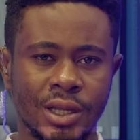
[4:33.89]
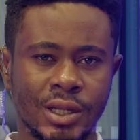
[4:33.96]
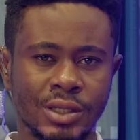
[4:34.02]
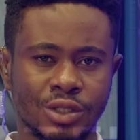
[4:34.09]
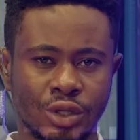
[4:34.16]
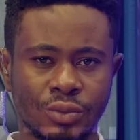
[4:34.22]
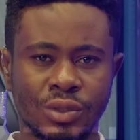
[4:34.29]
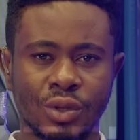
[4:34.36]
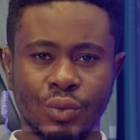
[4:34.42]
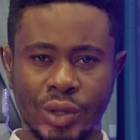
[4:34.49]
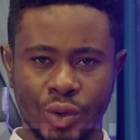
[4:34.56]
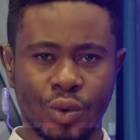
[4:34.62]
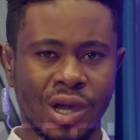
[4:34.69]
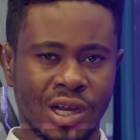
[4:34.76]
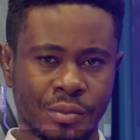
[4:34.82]
Something we
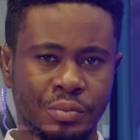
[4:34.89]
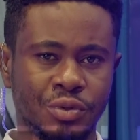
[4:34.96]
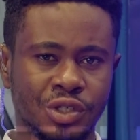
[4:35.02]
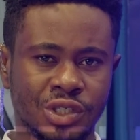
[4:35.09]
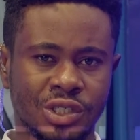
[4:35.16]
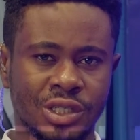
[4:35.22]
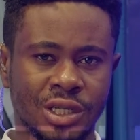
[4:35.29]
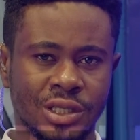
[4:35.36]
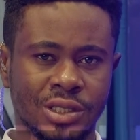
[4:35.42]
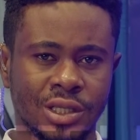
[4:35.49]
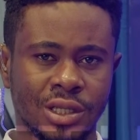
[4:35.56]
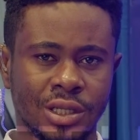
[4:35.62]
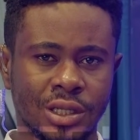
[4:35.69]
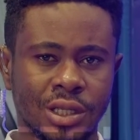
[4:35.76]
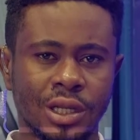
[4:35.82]
quite appreciate
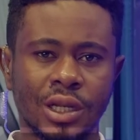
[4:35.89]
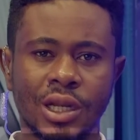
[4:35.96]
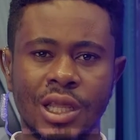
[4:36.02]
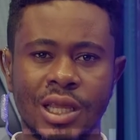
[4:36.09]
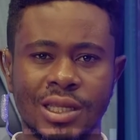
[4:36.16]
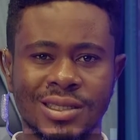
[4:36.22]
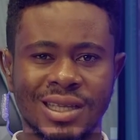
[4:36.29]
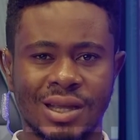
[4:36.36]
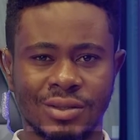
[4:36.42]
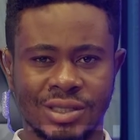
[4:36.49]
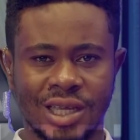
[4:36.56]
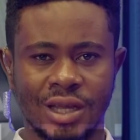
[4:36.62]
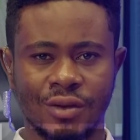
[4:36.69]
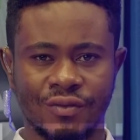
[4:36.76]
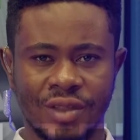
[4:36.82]
in leagues
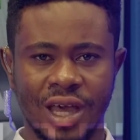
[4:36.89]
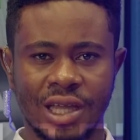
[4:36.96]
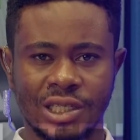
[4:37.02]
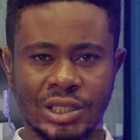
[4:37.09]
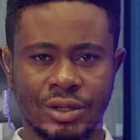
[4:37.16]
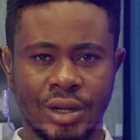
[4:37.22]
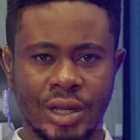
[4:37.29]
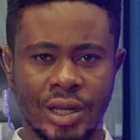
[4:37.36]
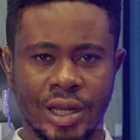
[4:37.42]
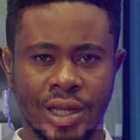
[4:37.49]
outside of Nigeria,